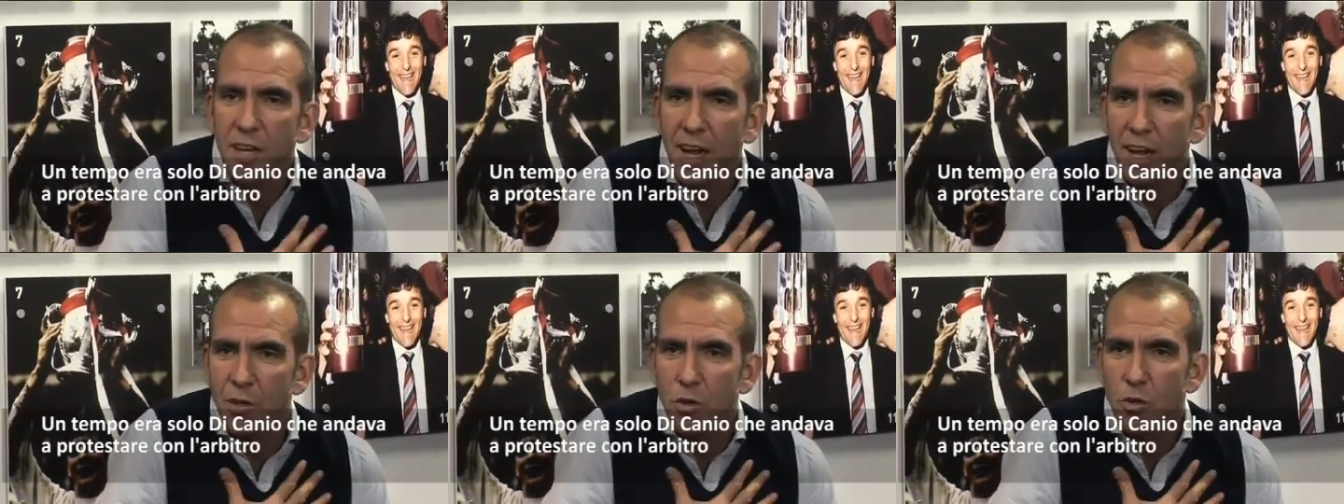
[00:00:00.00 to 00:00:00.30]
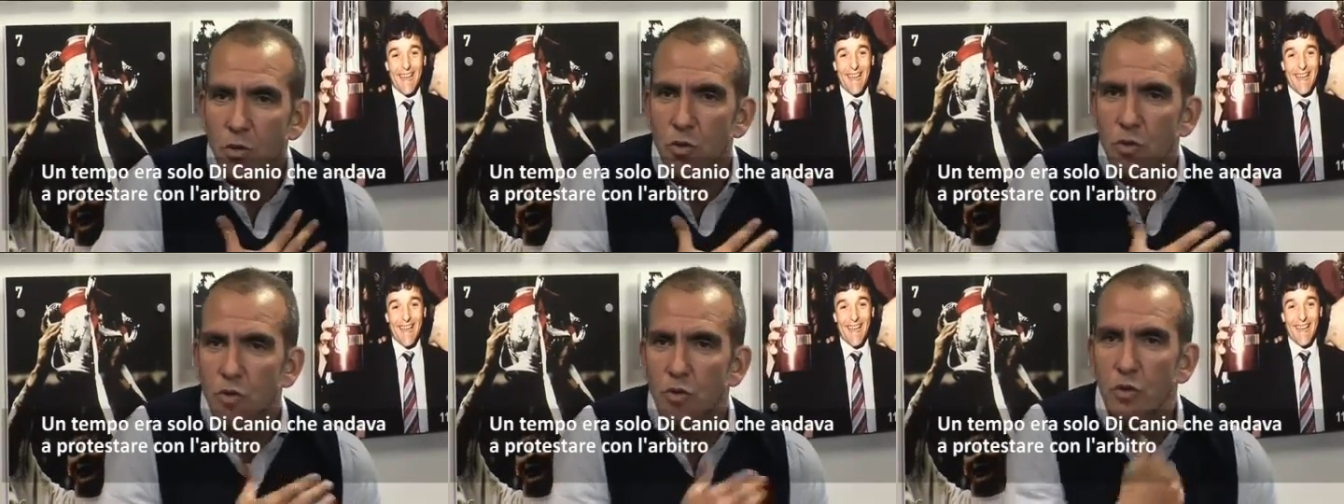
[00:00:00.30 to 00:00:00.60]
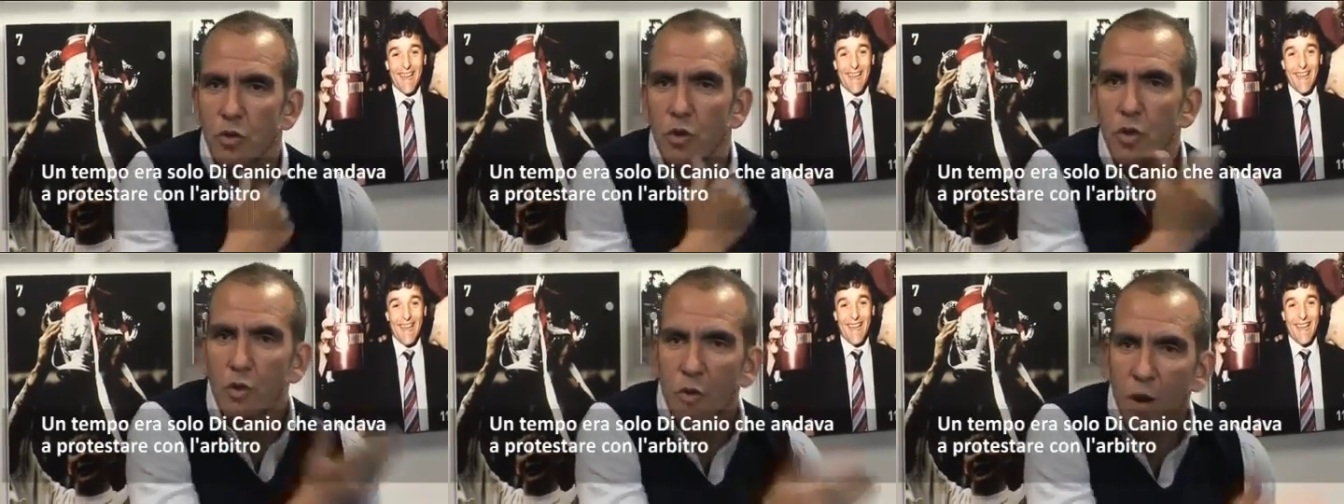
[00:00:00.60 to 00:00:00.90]
Canio used
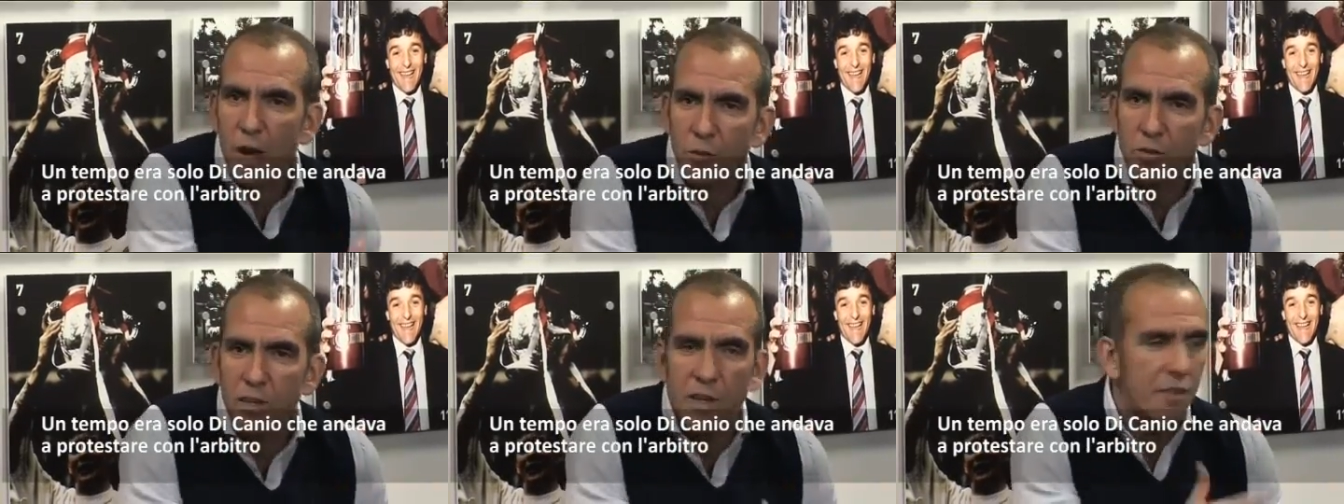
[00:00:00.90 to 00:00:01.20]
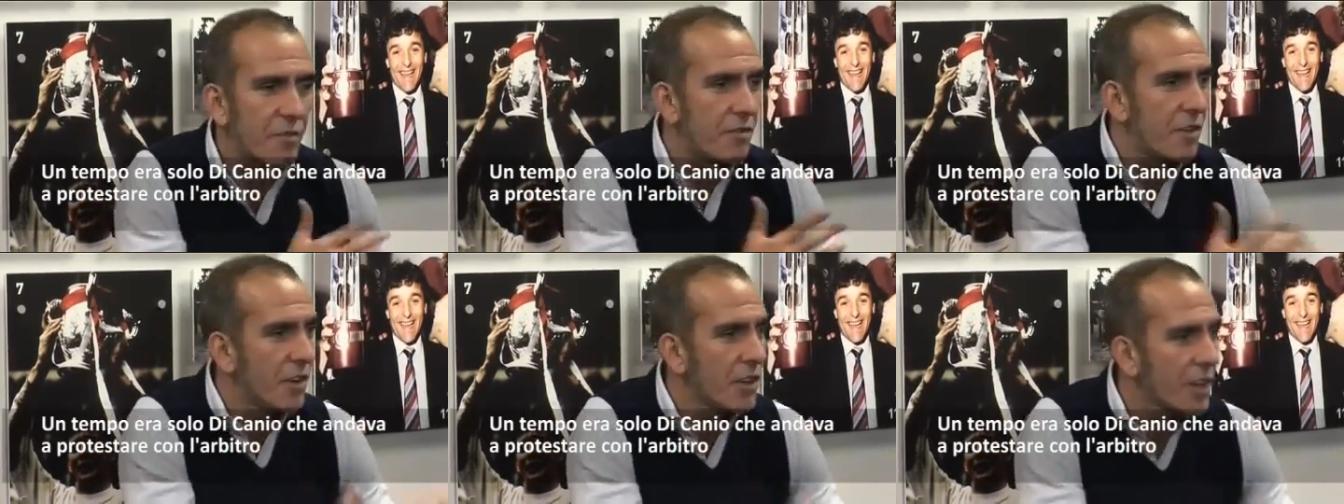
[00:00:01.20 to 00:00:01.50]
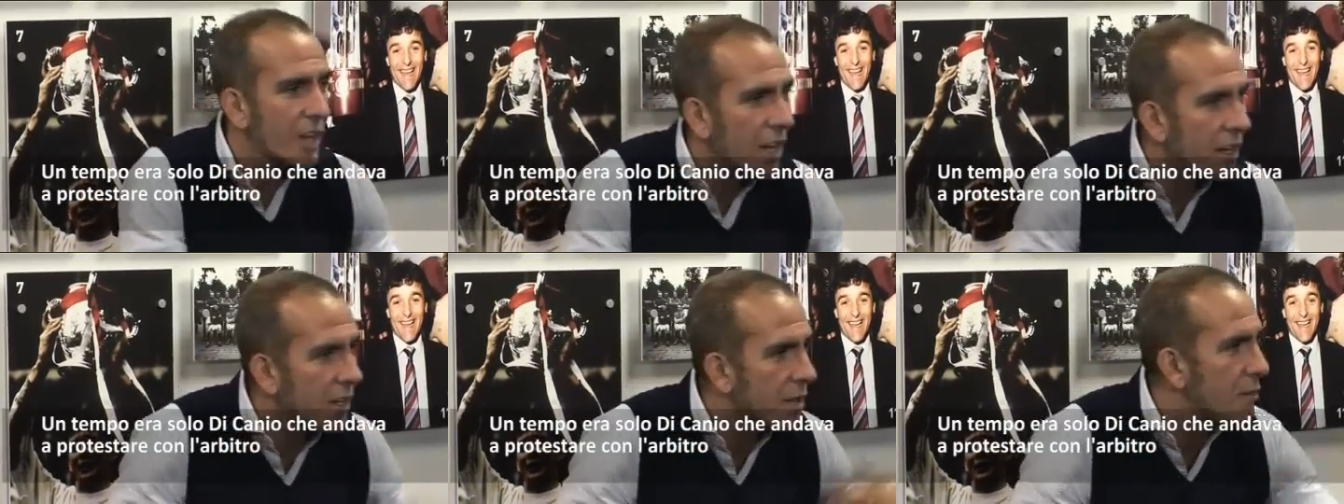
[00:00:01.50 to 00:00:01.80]
to go around the
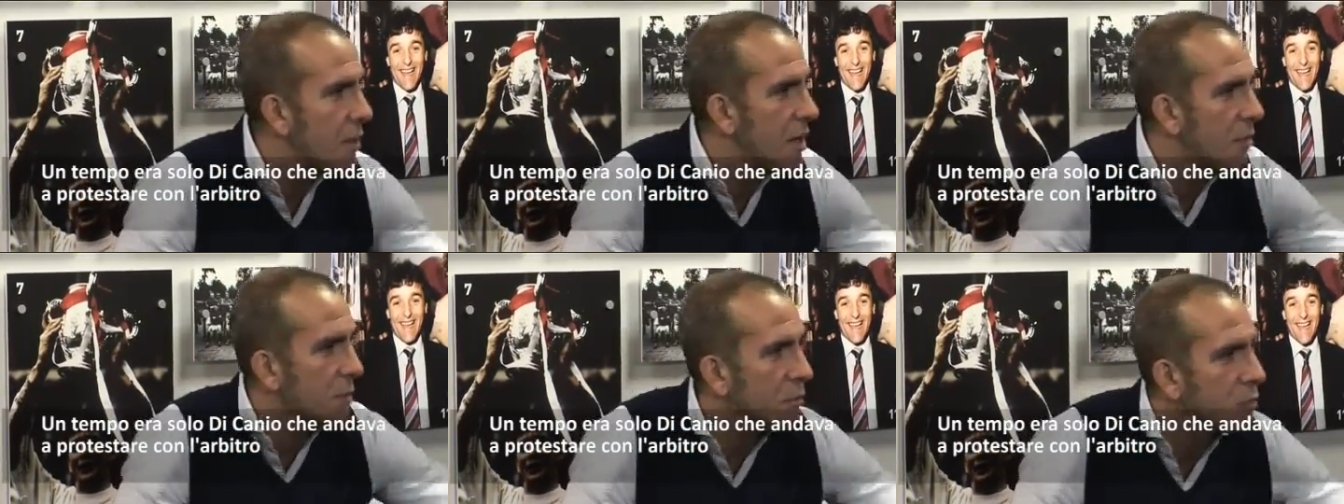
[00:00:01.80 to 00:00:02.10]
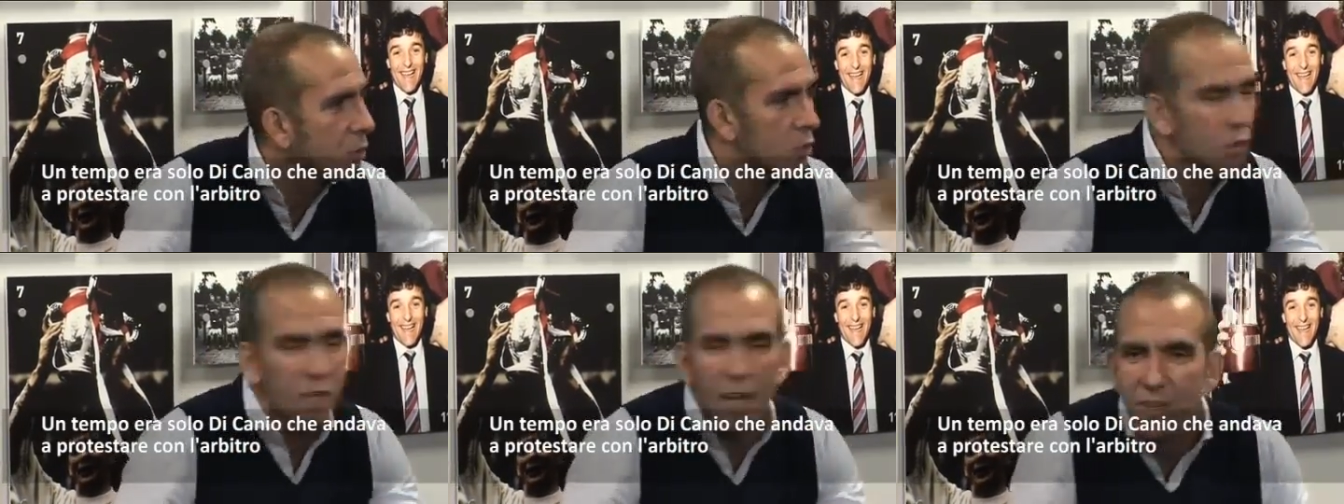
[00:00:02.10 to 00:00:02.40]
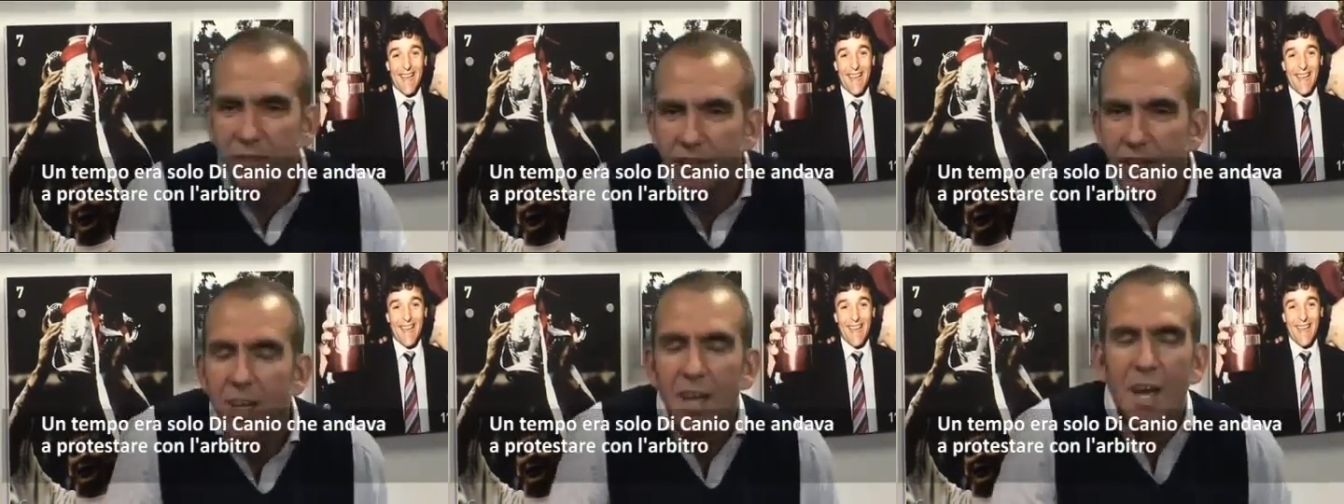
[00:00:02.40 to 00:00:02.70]
referee and maybe
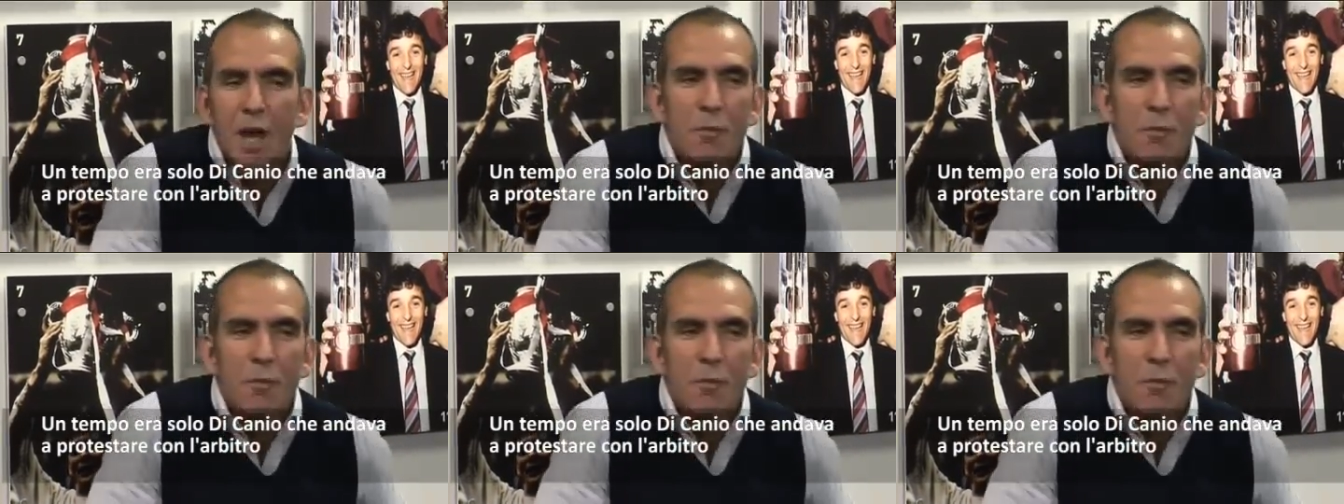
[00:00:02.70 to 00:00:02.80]
protest.